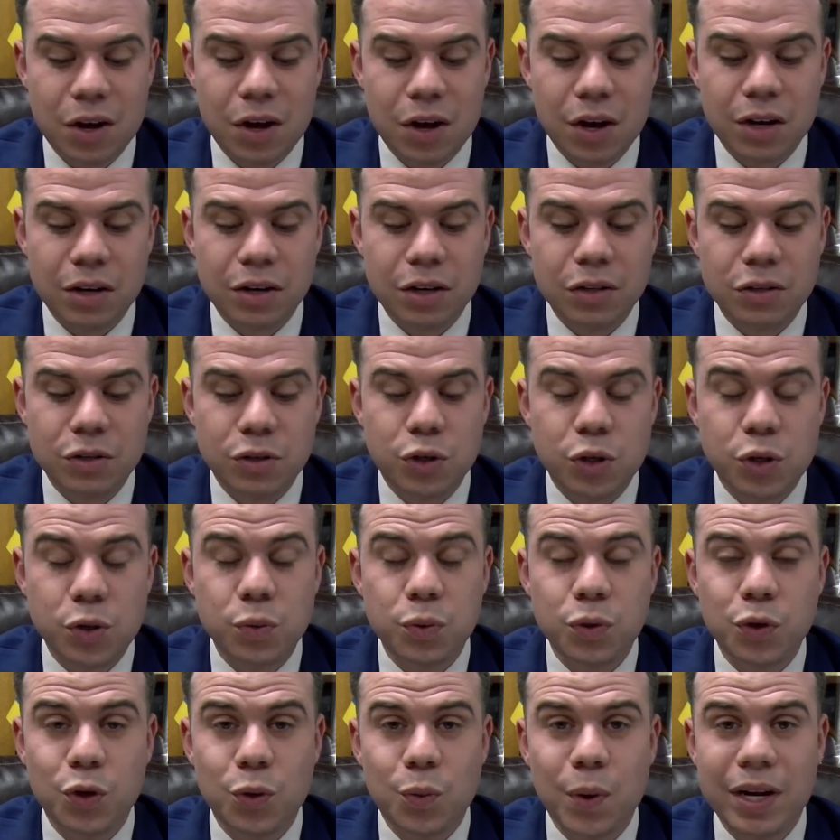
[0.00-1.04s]
on
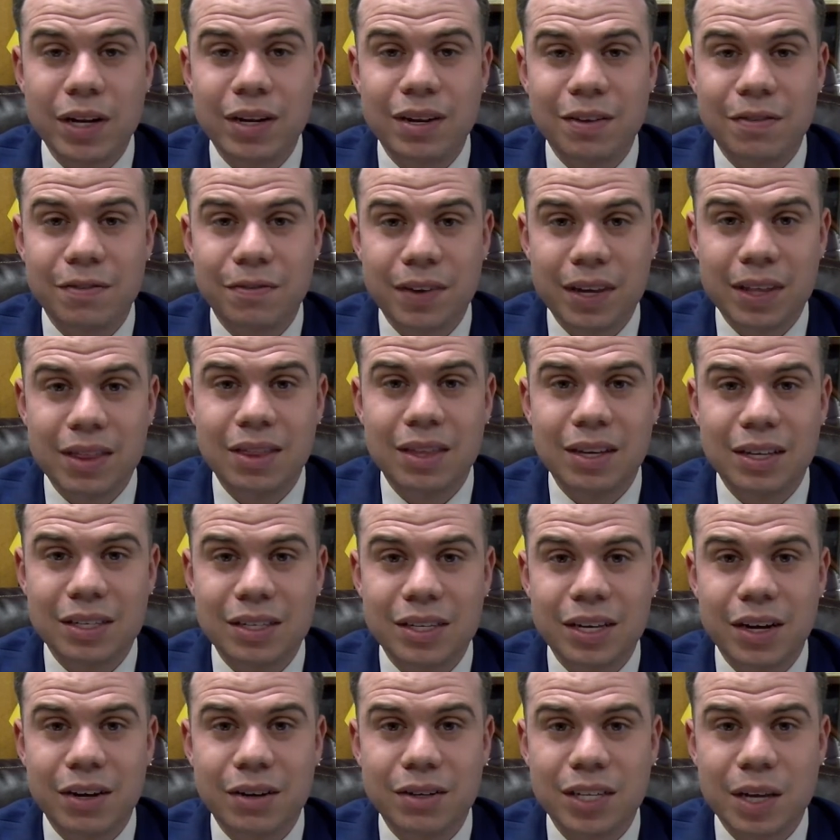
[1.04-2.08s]
June 25th this year.